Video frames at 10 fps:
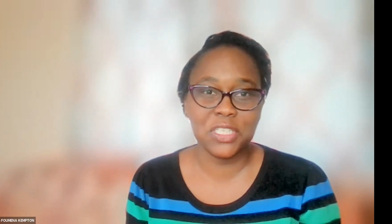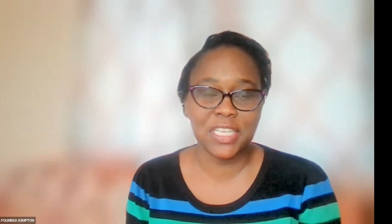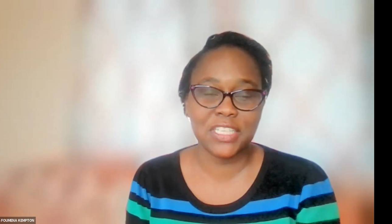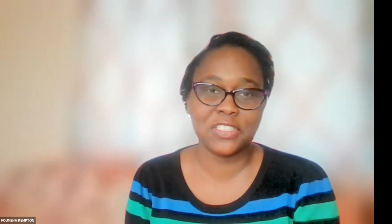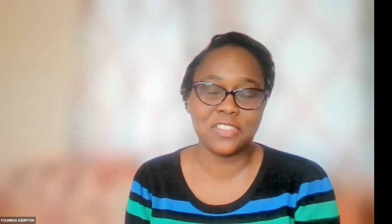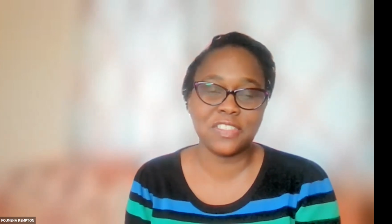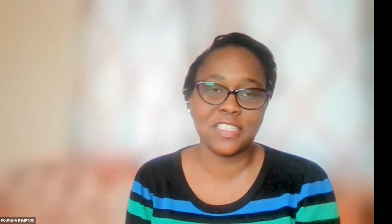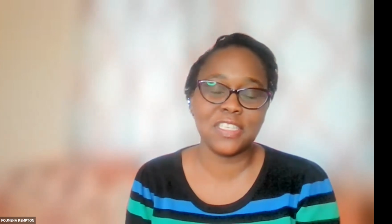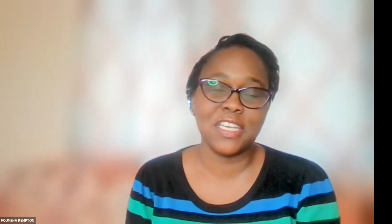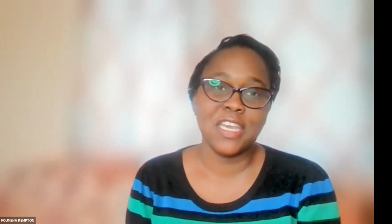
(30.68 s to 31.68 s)

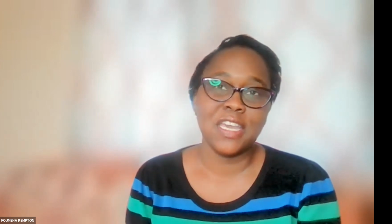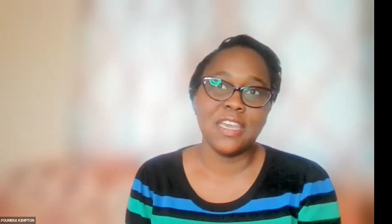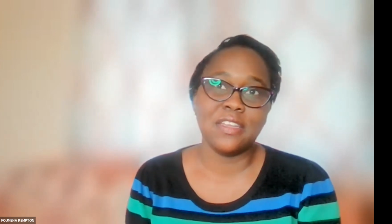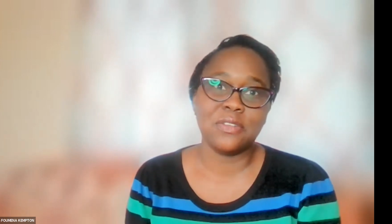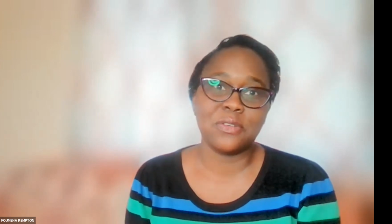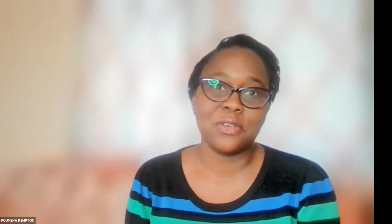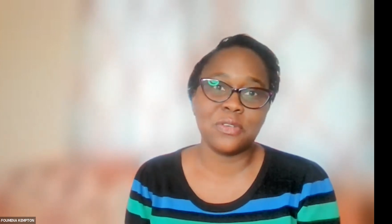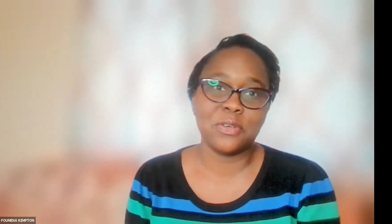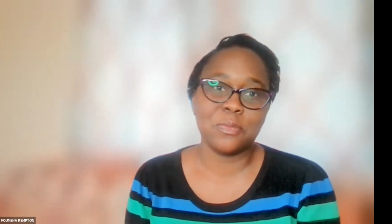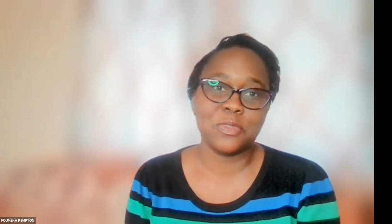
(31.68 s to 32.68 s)
agency and a
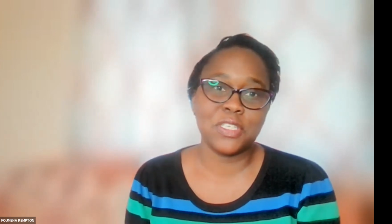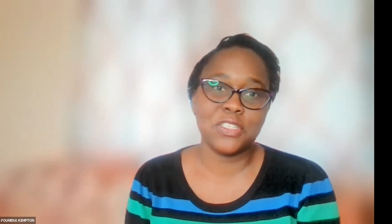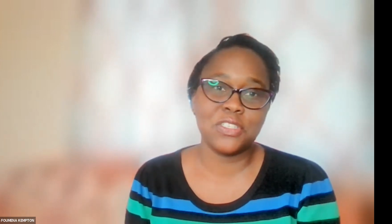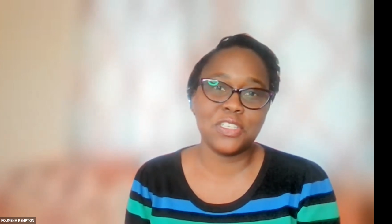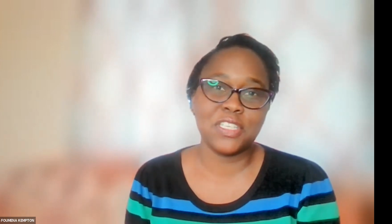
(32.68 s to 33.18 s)
communication